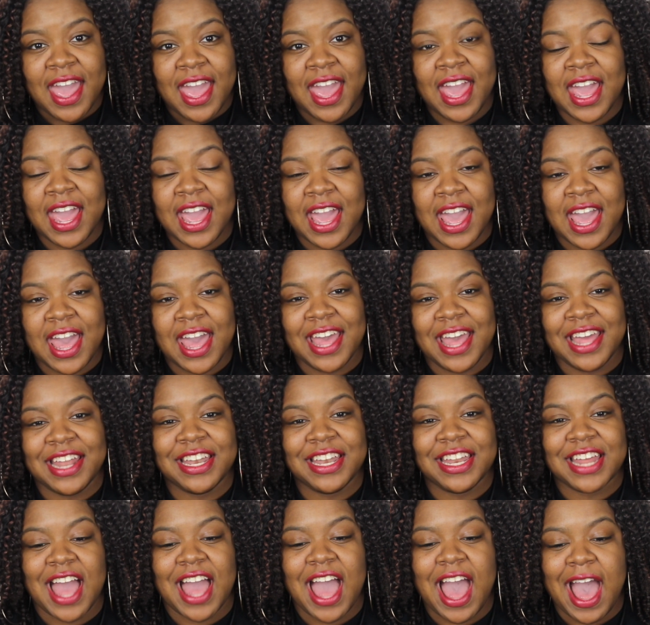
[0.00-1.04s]

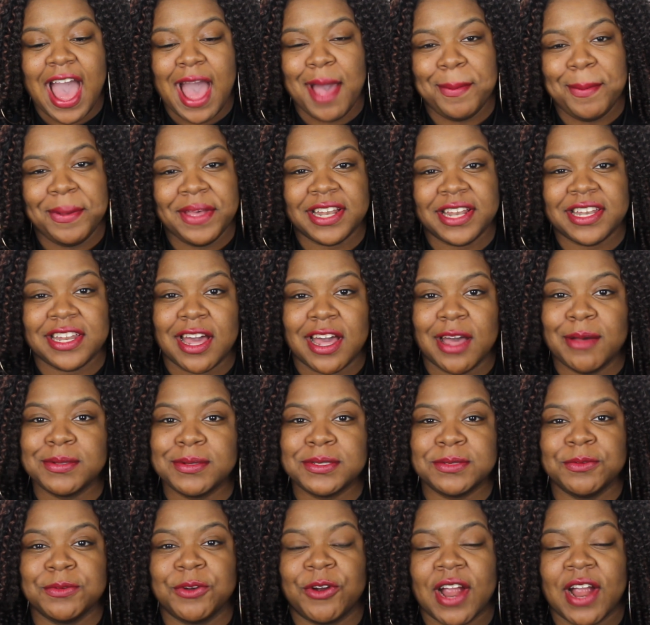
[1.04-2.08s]
and I picked up
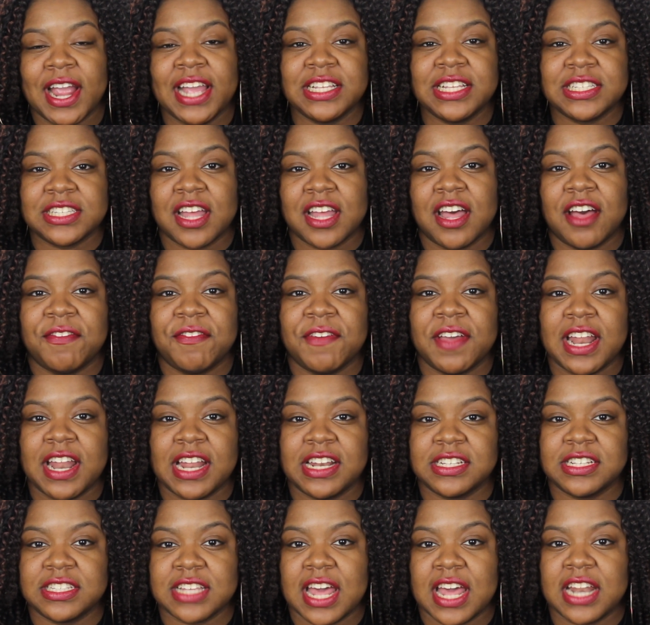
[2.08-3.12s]
some great stuff and
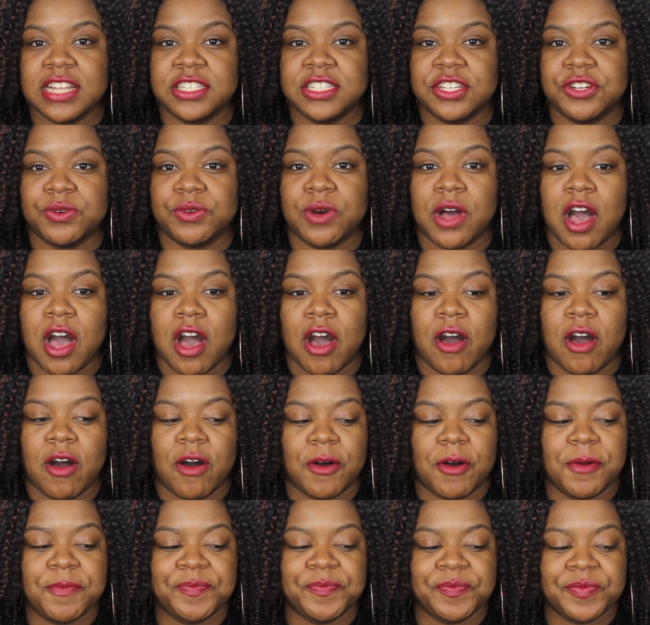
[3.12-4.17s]
I decided to do a
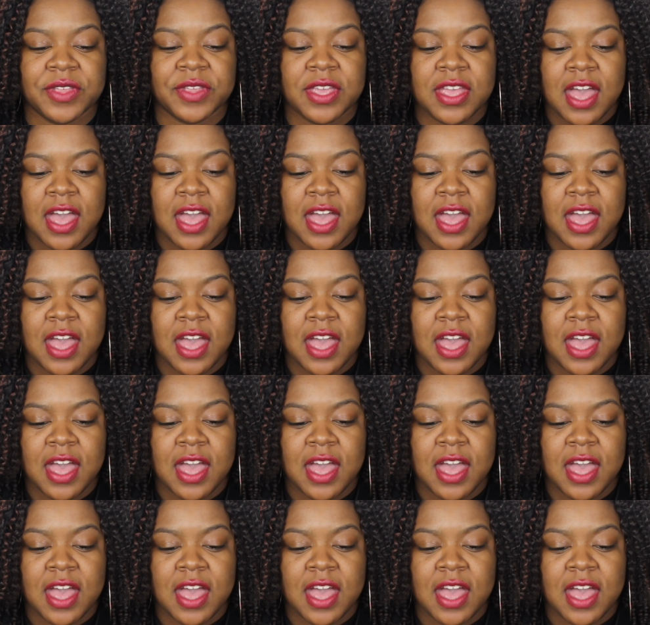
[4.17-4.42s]
haul.